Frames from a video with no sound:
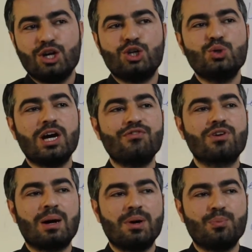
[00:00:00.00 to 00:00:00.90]
You
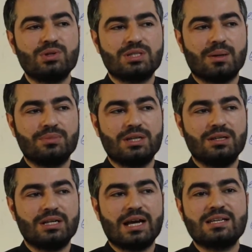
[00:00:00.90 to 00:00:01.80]
have come up with
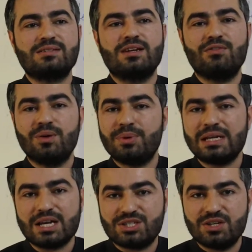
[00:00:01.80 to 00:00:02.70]
something that has never
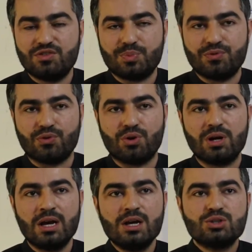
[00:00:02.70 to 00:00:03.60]
been achieved
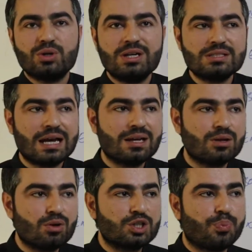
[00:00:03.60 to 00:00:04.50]
before, so it is
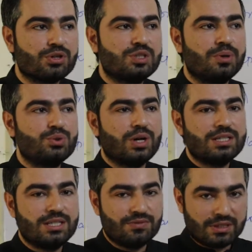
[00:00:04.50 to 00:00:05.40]
like not possible to
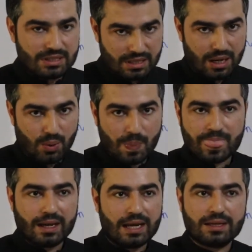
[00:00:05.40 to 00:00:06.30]
achieve it
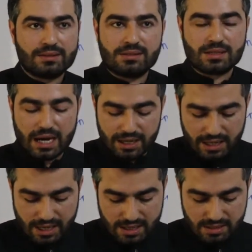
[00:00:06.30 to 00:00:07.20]
now. Like this
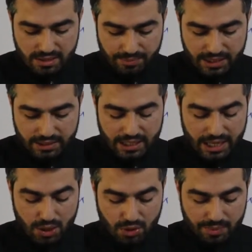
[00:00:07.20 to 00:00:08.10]
idea is something that
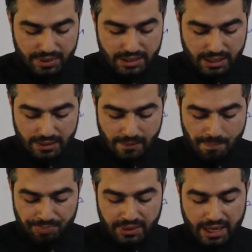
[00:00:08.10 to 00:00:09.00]
cannot be done.
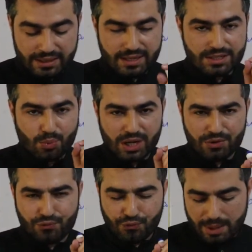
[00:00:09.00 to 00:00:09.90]
And there's a
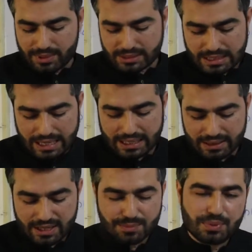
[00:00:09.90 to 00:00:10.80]
very famous
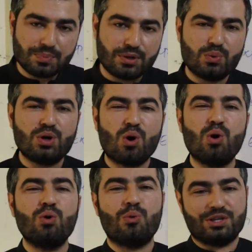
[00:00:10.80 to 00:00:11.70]
line that people will
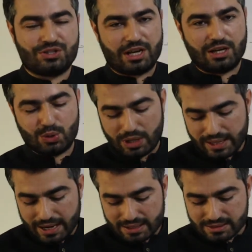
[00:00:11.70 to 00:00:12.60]
always tell you, and
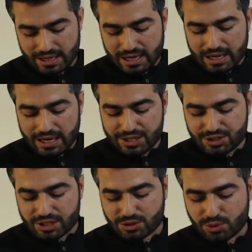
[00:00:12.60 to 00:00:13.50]
that is, it
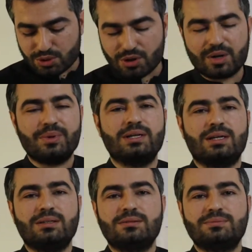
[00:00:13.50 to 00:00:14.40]
just could not be
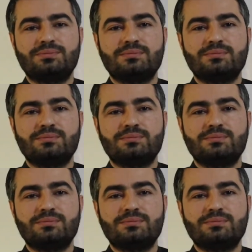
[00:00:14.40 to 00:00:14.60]
done.